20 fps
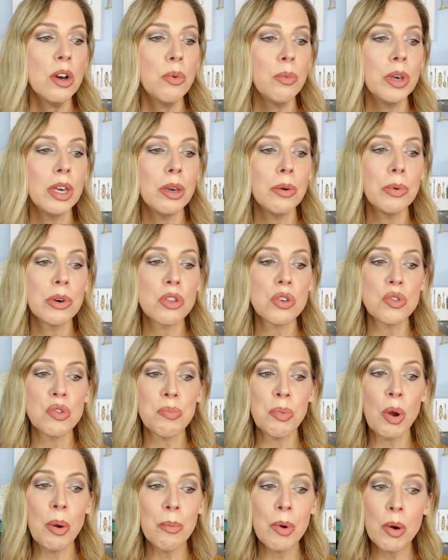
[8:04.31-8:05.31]
We were
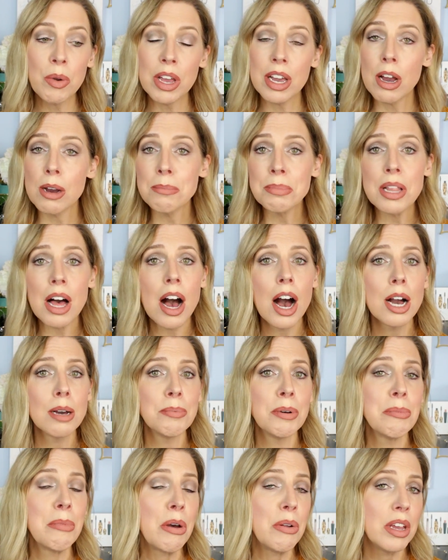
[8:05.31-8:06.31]
just promoting our
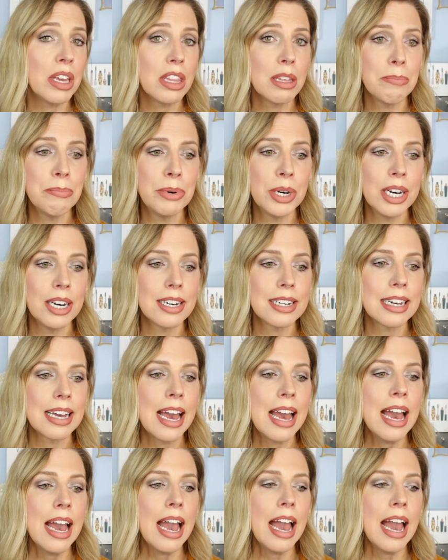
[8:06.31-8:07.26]
blog, promoting the book,